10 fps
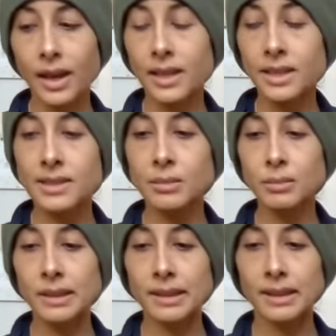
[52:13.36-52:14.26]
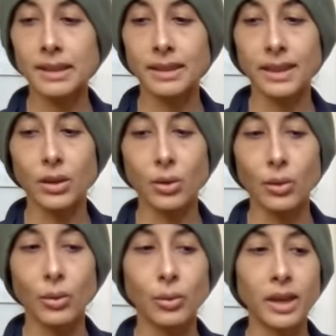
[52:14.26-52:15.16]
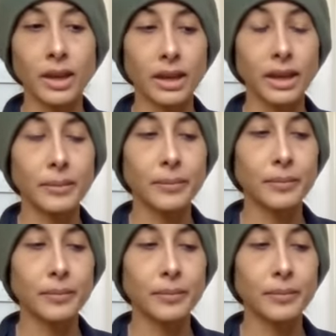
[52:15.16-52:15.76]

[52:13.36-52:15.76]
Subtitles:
And that's completely okay.